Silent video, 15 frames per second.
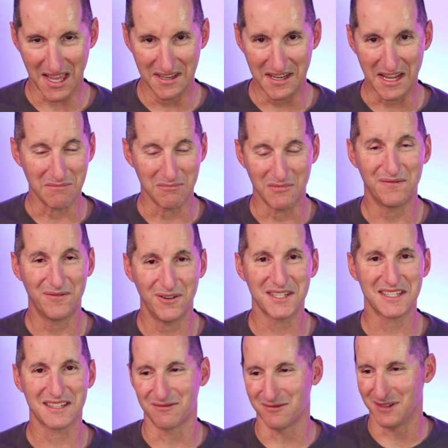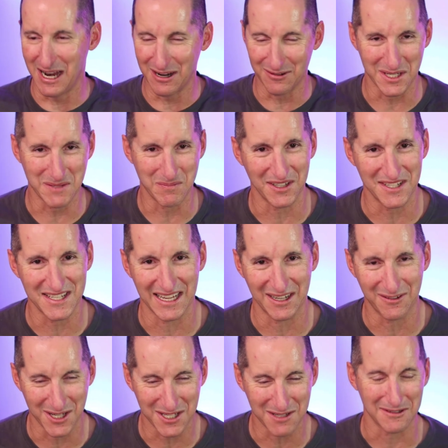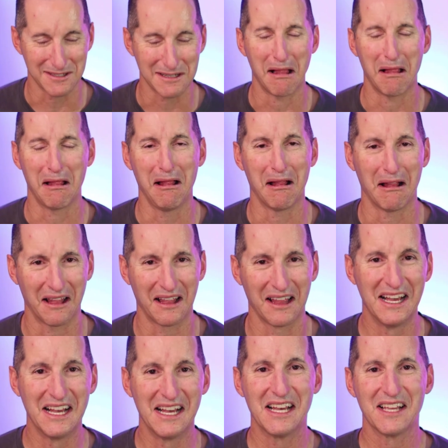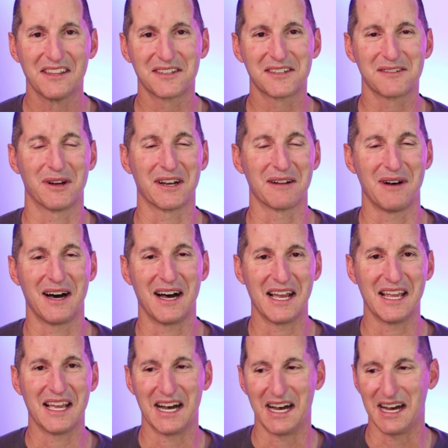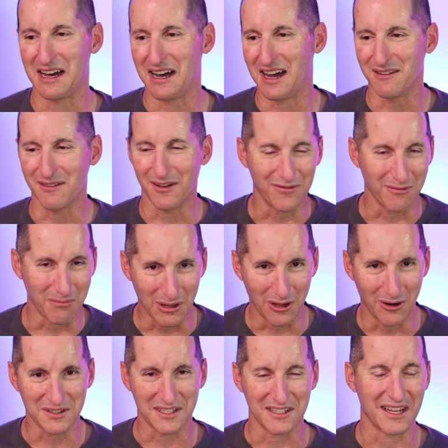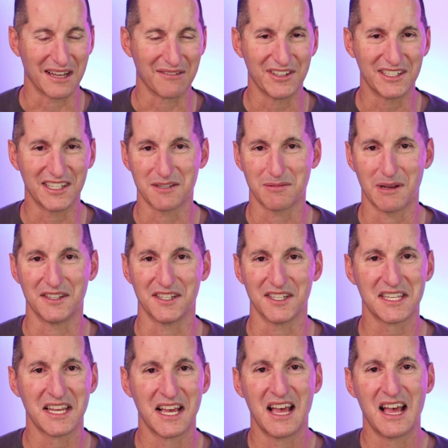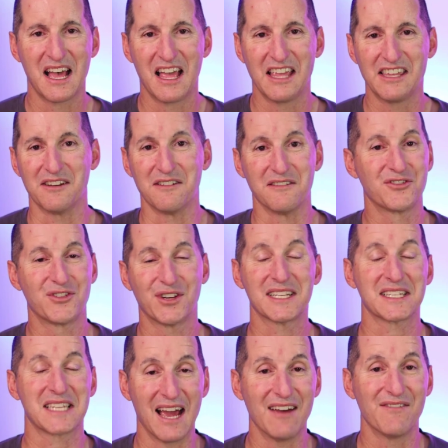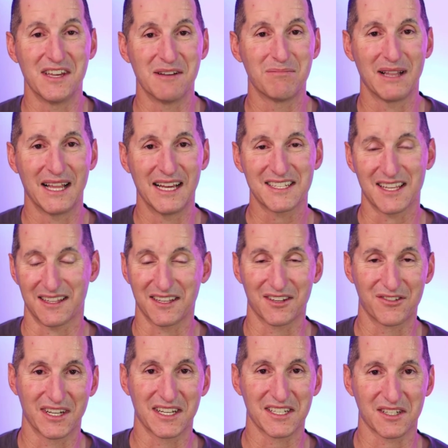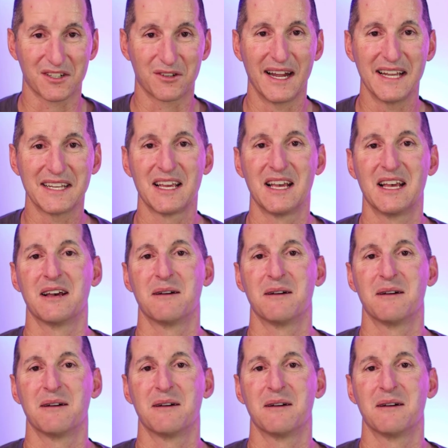Now, my first response to that question was, oh, this is one of my, I've often blogged and done videos about this. You know, triggers have their place. I think triggers are great,